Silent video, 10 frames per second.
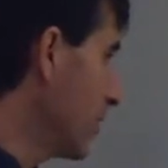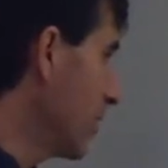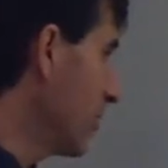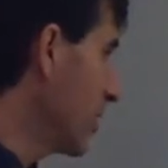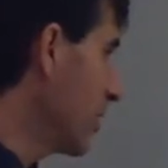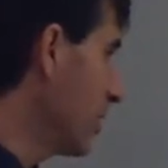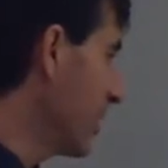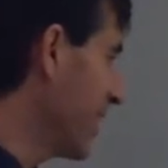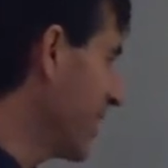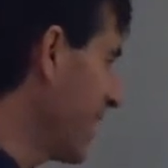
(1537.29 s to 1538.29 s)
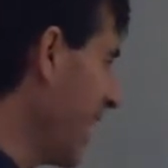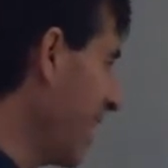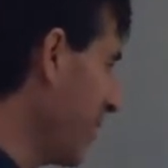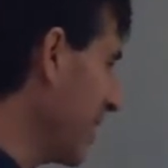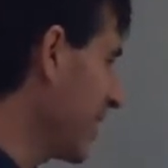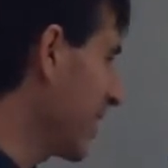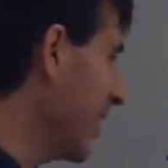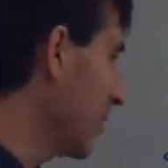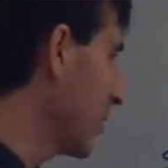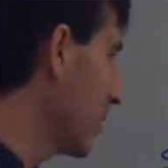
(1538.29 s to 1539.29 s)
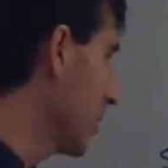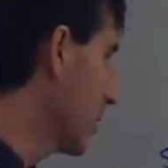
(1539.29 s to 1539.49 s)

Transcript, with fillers: 15. But how do I get 11?